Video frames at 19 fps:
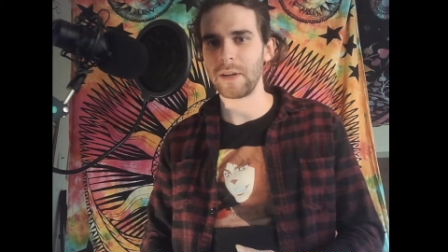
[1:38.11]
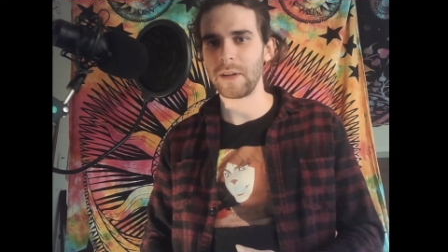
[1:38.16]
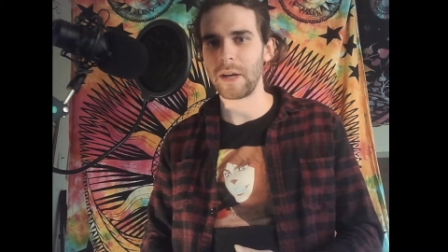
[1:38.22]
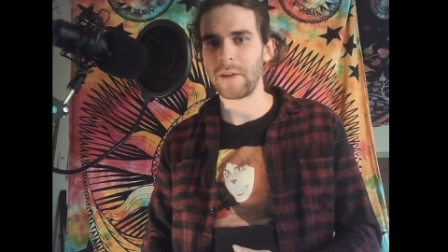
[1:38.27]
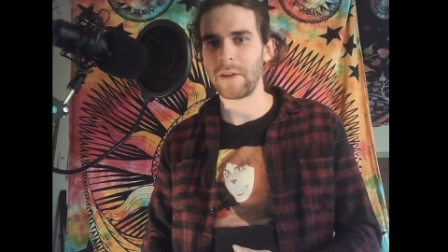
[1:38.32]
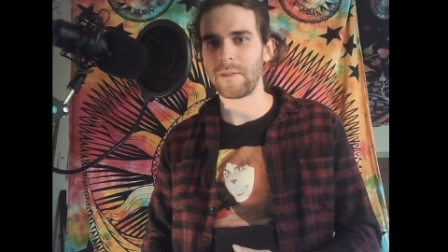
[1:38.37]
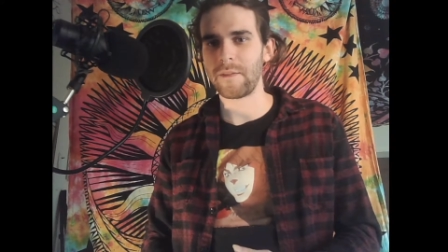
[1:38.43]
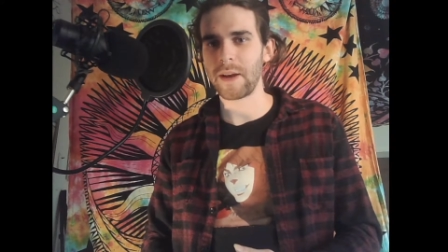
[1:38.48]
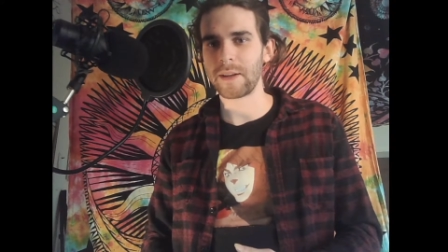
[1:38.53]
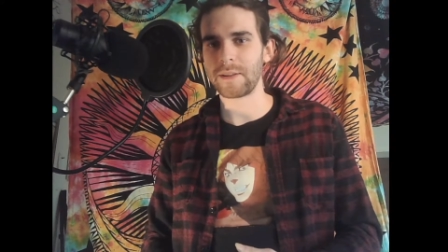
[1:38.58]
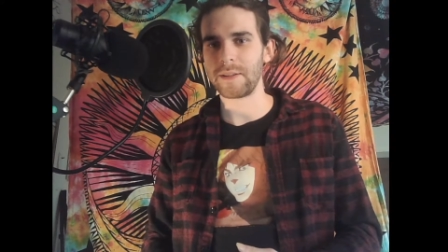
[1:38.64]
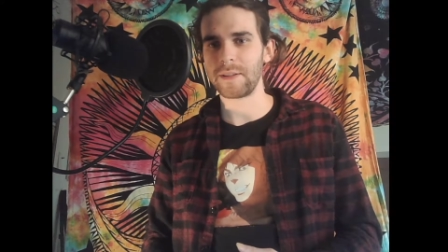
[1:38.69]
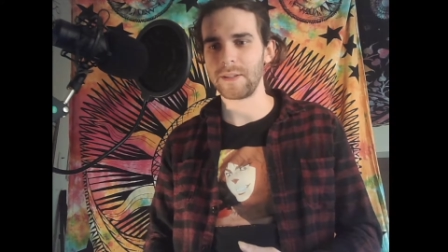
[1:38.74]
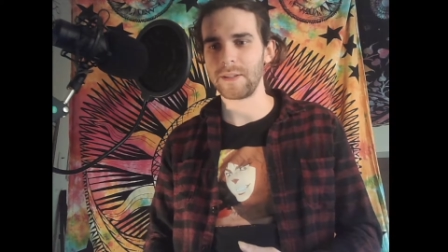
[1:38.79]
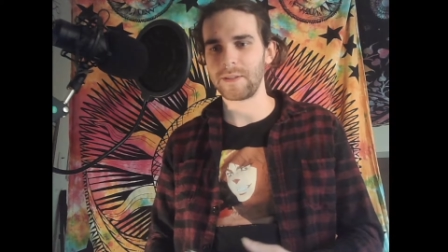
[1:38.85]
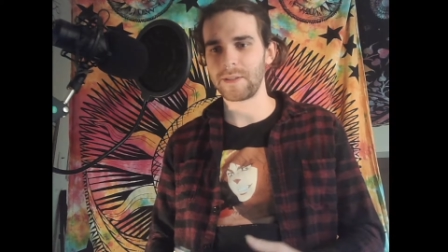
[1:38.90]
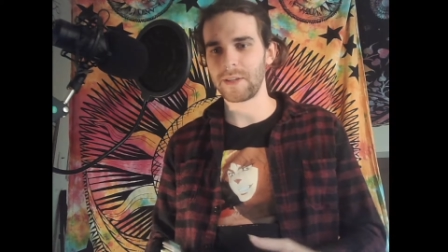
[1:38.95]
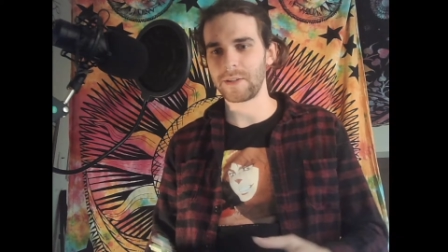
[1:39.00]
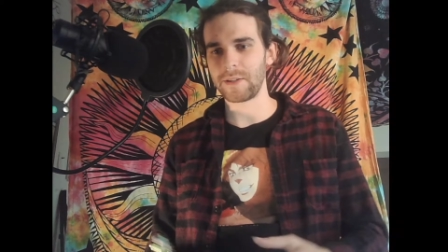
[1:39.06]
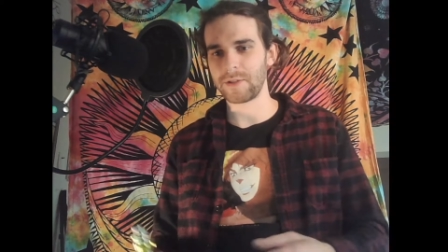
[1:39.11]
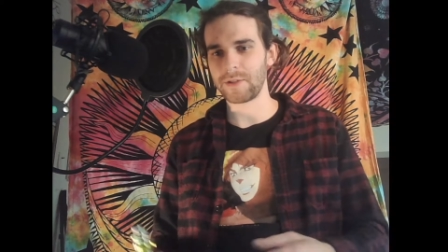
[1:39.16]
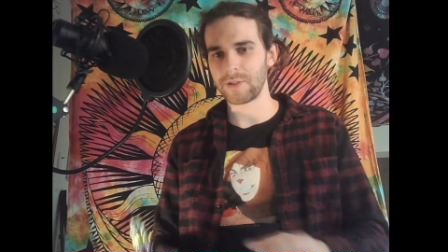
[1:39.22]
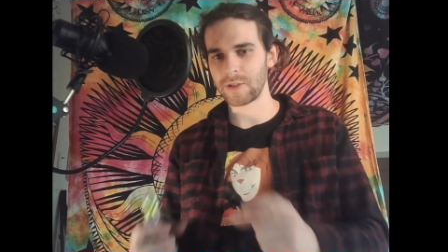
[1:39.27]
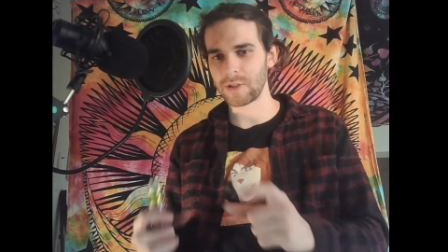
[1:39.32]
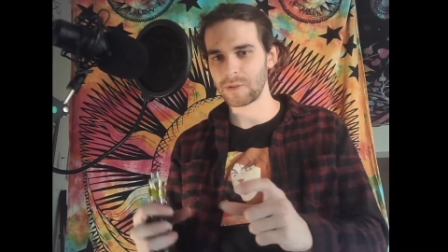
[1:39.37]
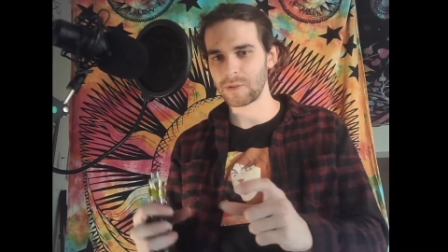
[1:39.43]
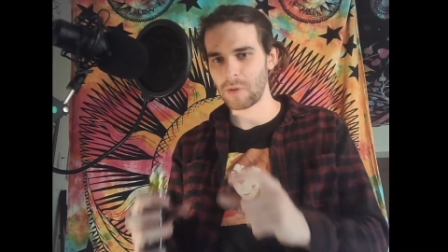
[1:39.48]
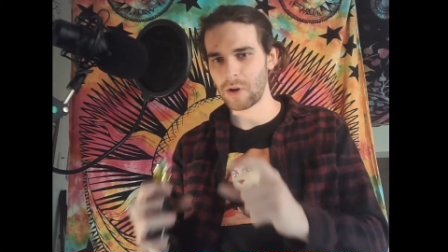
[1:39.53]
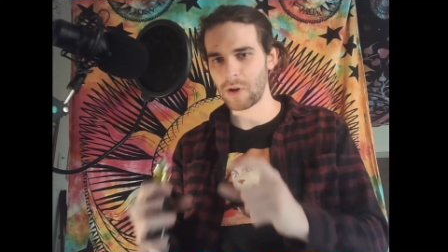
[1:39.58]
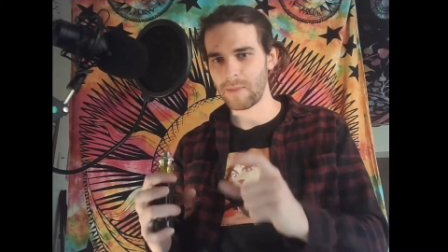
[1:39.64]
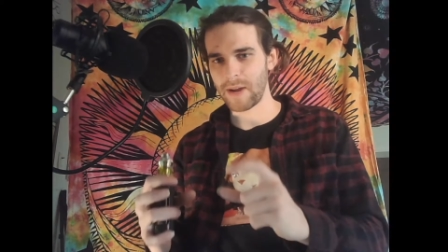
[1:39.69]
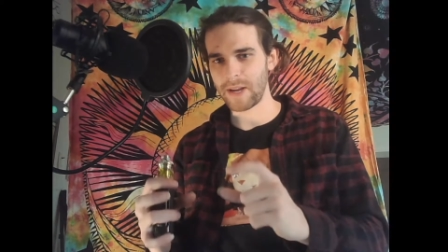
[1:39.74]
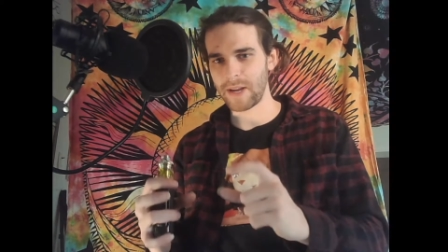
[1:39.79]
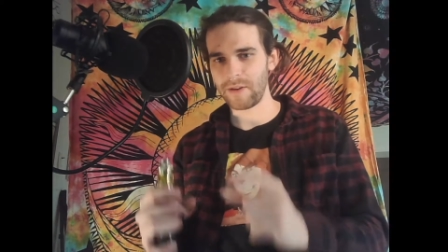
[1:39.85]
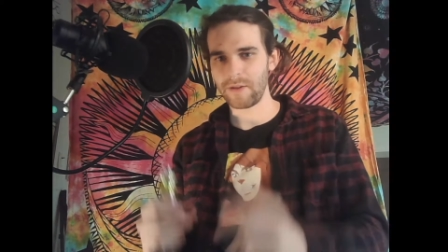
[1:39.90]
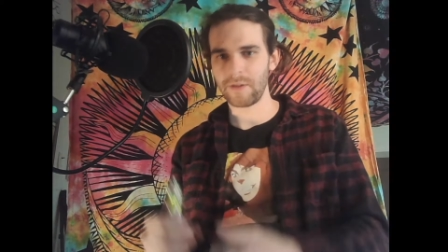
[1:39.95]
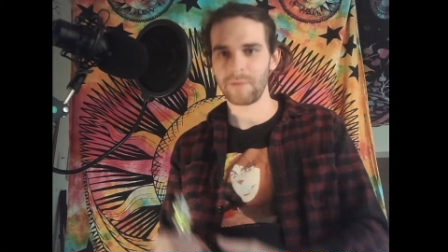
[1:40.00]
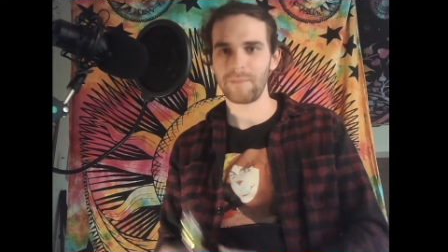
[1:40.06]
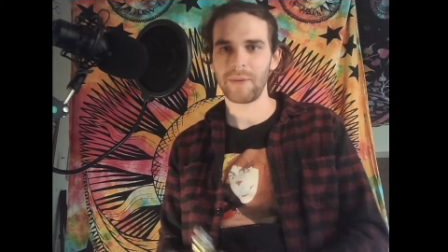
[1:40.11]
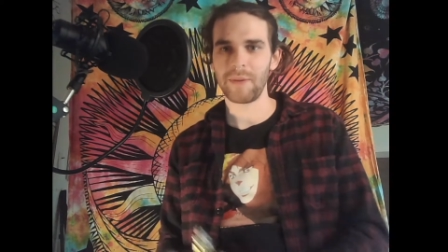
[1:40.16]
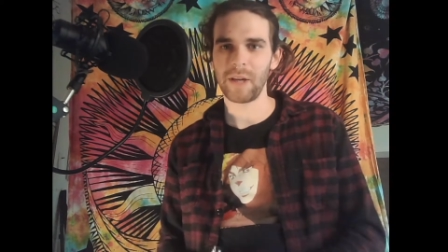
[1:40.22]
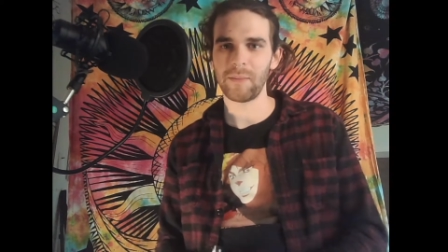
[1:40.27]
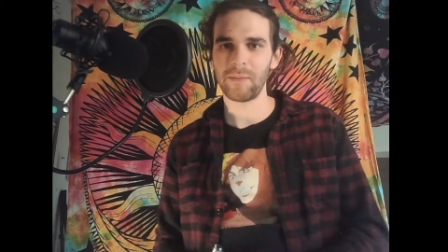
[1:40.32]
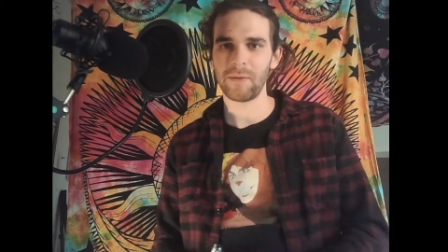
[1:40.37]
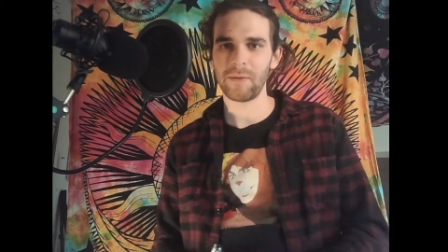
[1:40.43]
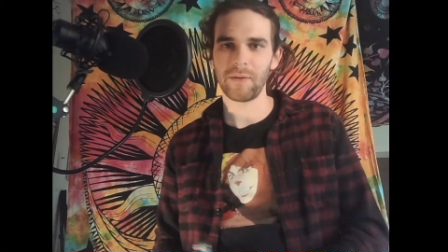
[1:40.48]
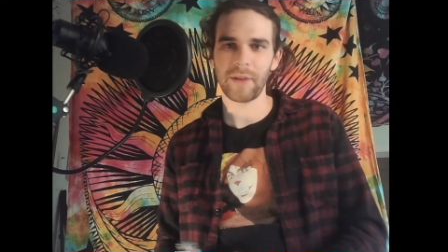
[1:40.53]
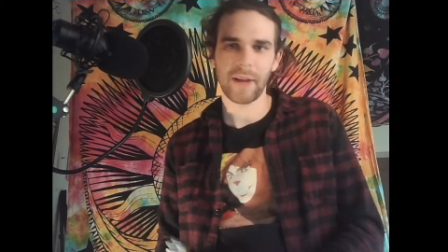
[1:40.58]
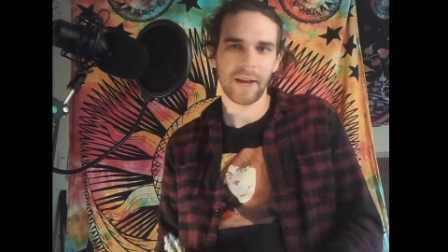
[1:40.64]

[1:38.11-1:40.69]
affected such a small minute of people